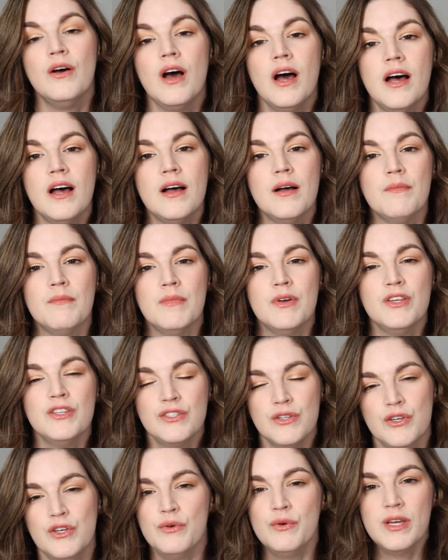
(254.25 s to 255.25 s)
um,
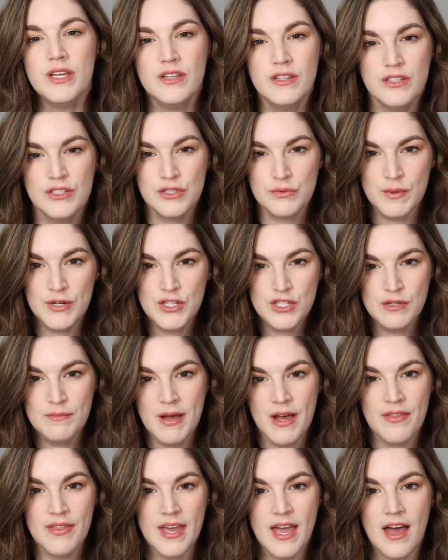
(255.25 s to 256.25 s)
so you can switch them
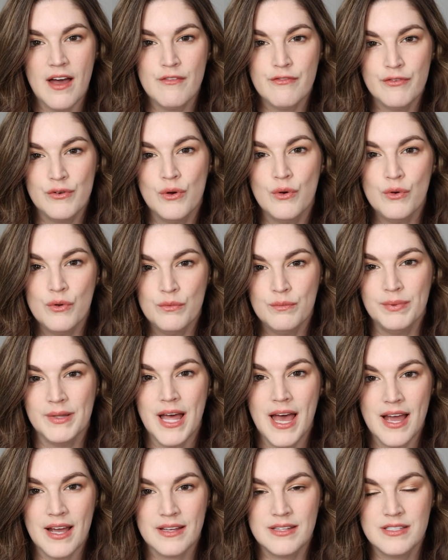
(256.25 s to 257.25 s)
out. They have gold,
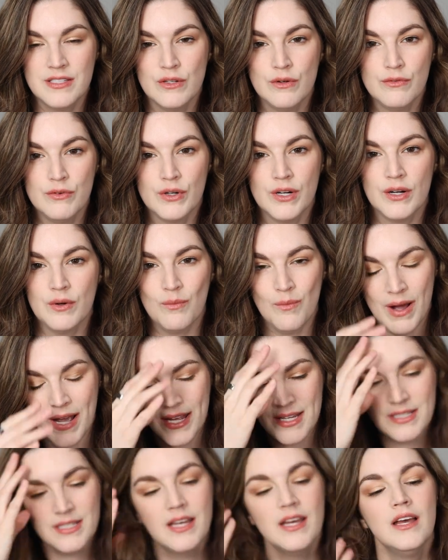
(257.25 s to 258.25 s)
black, silver, and
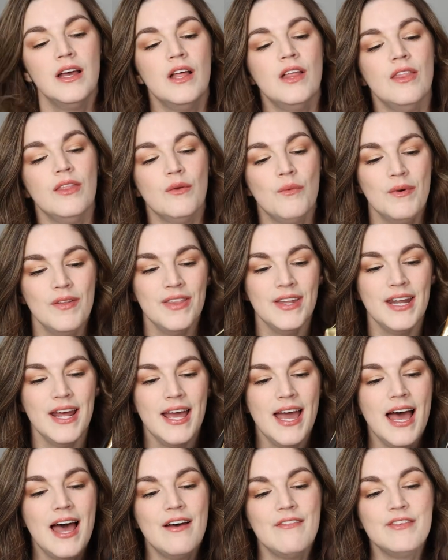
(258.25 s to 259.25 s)
white. The one that I
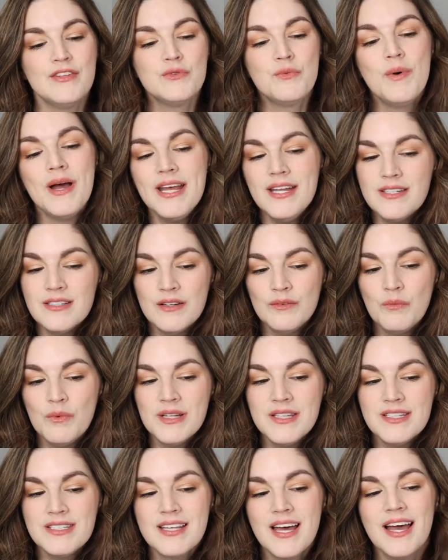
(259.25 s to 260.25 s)
have is white on
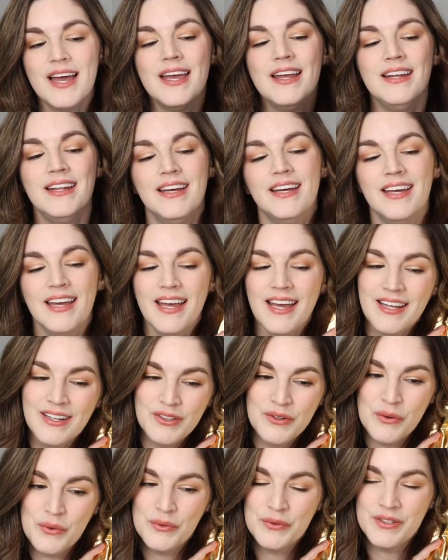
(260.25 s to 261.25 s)
one side
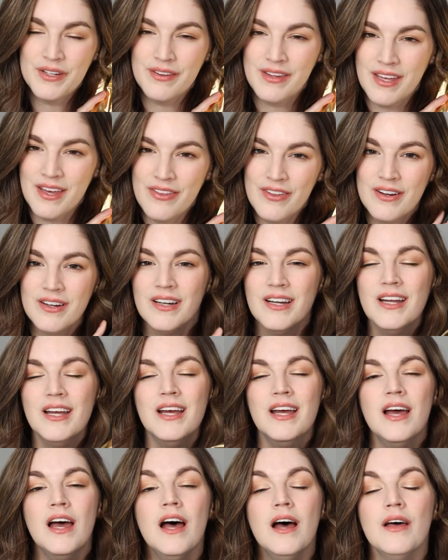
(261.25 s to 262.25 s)
and gold on the other.
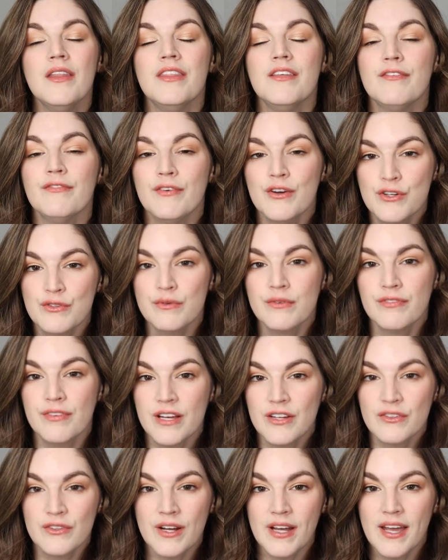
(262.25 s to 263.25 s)
The first
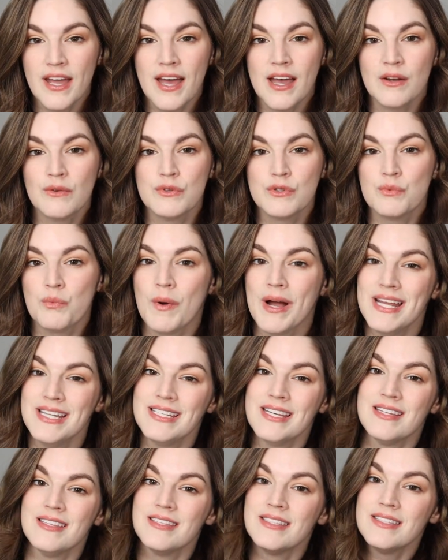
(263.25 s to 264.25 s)
reflector I had was
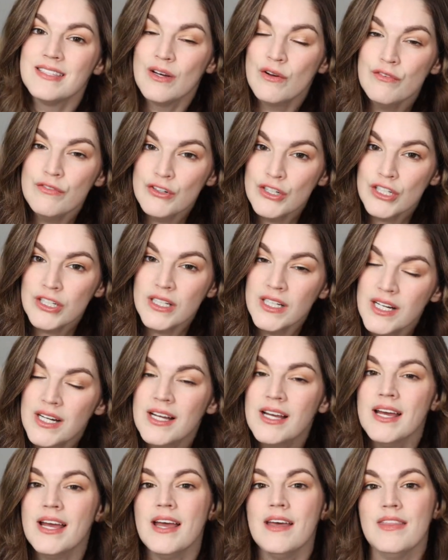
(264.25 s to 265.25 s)
white and silver
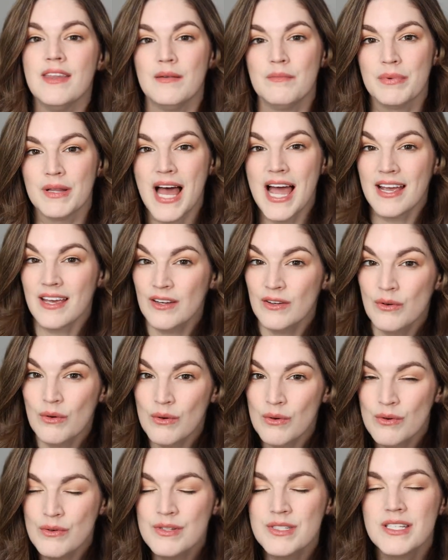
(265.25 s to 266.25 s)
and then black and
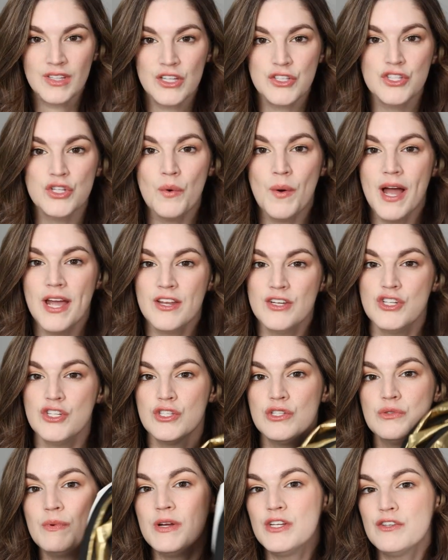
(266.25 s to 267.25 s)
gold. So I could
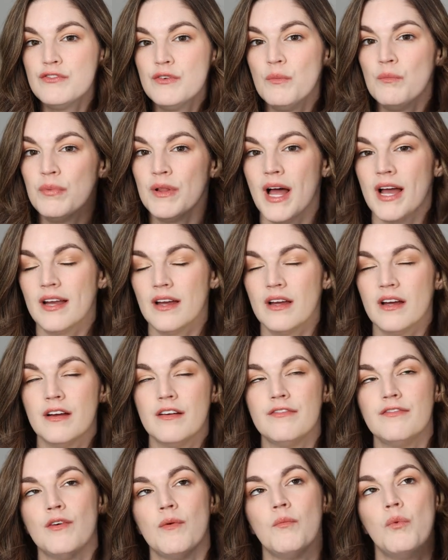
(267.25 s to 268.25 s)
just switch from black
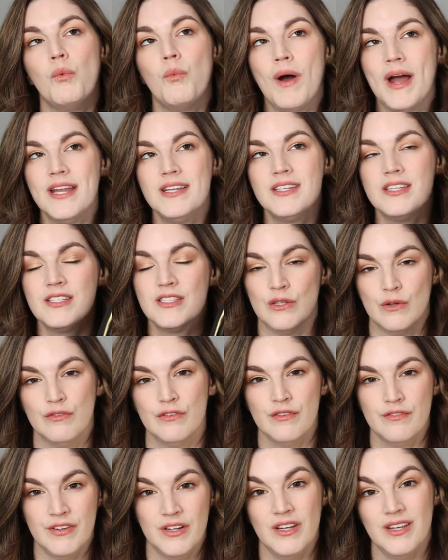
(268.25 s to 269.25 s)
uh, from white to
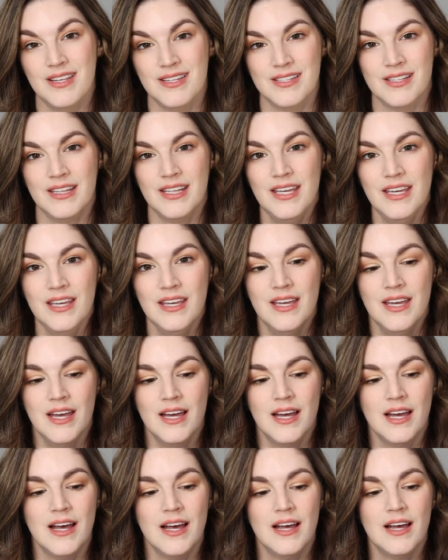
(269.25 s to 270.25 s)
silver very easily.
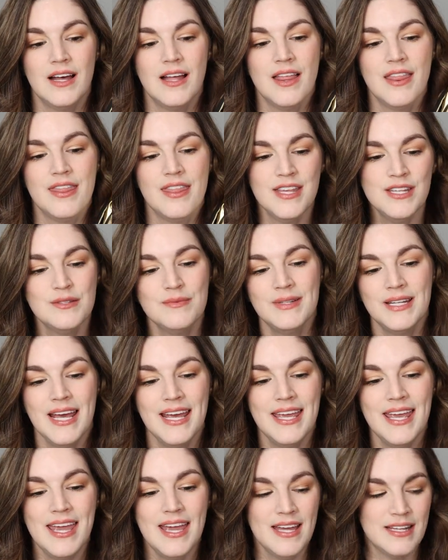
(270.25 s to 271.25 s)
Uh, this one
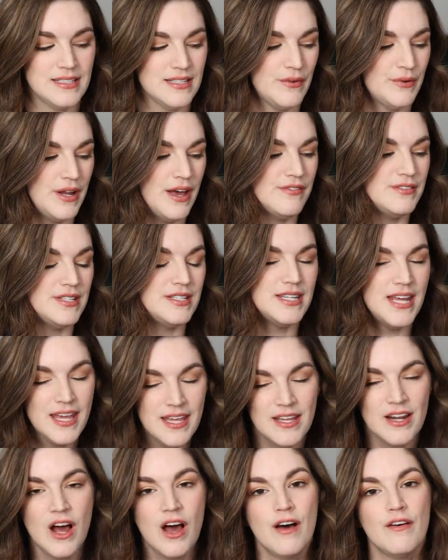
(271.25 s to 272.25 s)
I can't. I would have to
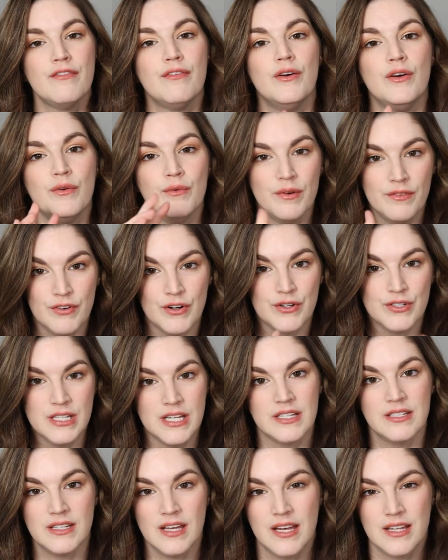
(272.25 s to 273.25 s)
take it off, reverse
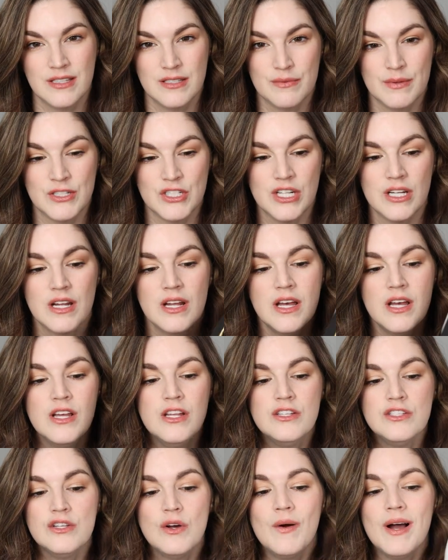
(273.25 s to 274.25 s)
it, and switch it.
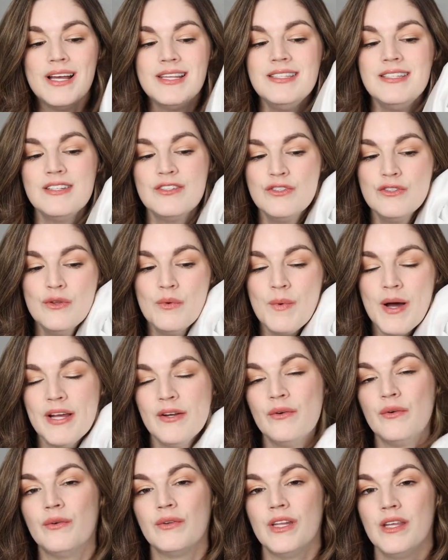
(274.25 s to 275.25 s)
So I stick to the
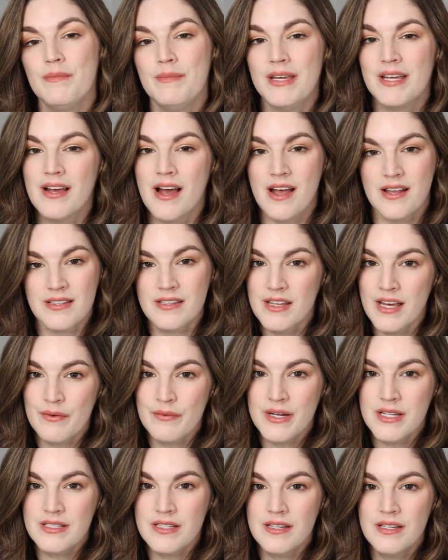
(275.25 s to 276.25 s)
white only because of that
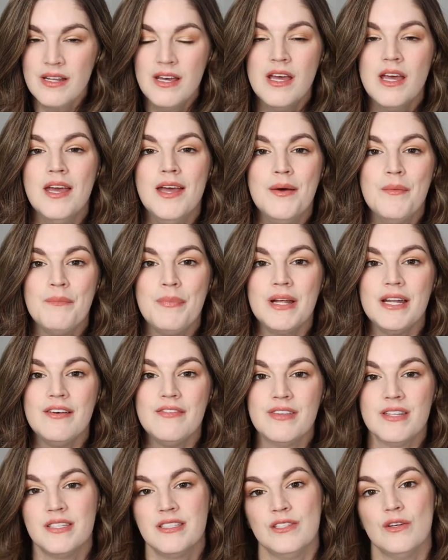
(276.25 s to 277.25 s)
reason, but
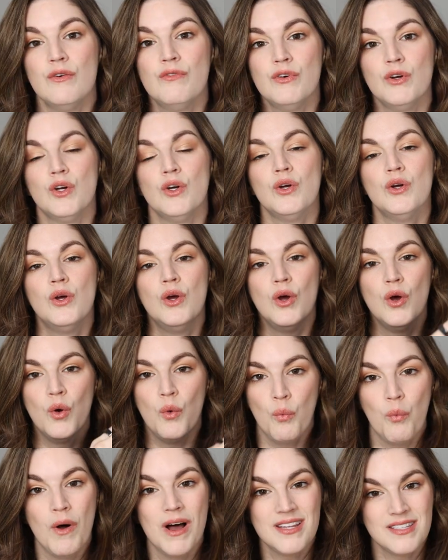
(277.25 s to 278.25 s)
if the silver
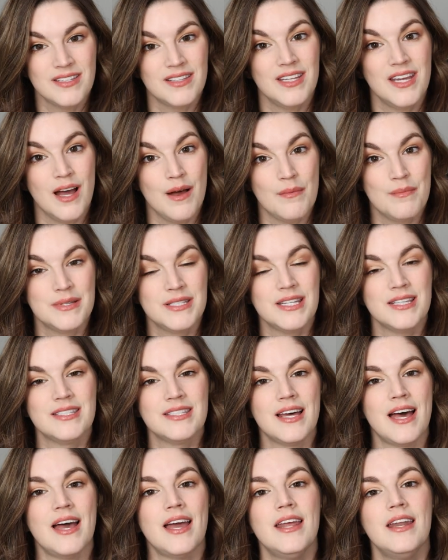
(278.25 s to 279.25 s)
was on the opposite
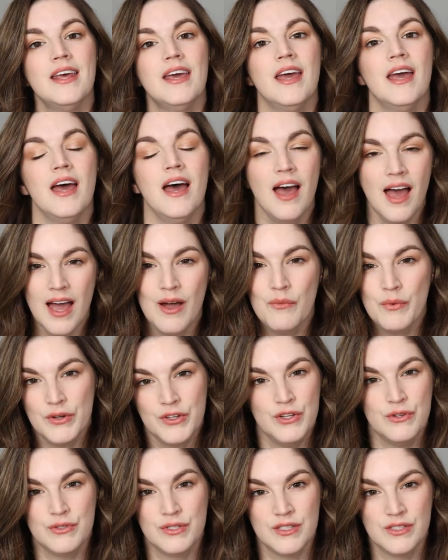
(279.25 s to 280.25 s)
side, I
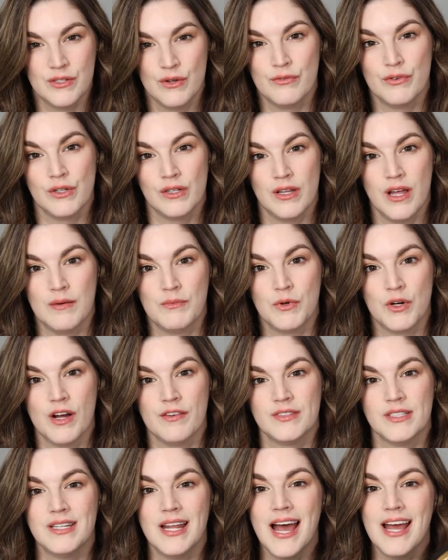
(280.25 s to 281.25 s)
would use the silver a lot more
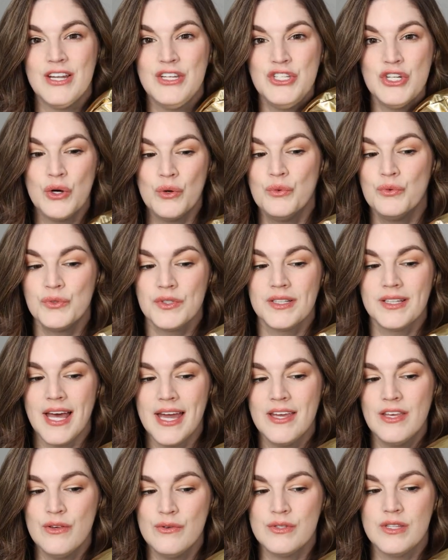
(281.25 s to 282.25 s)
often. I don't
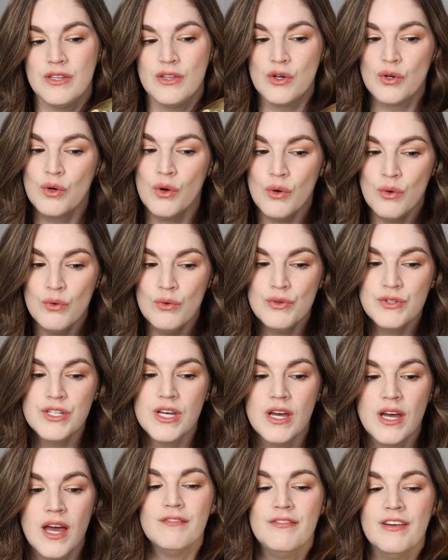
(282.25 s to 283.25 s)
like using the gold.
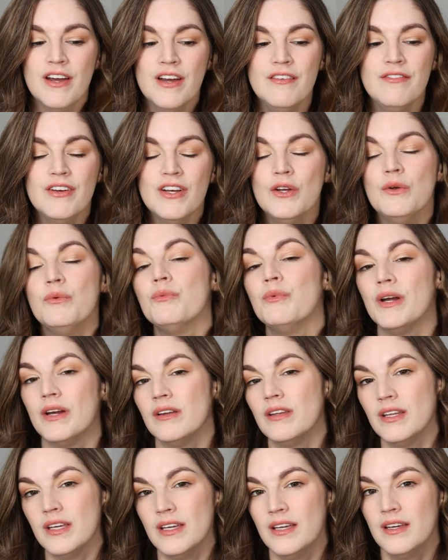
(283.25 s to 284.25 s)
Very, very
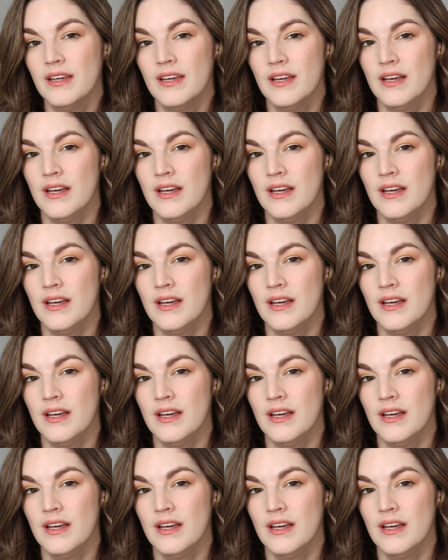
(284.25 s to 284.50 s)
rarely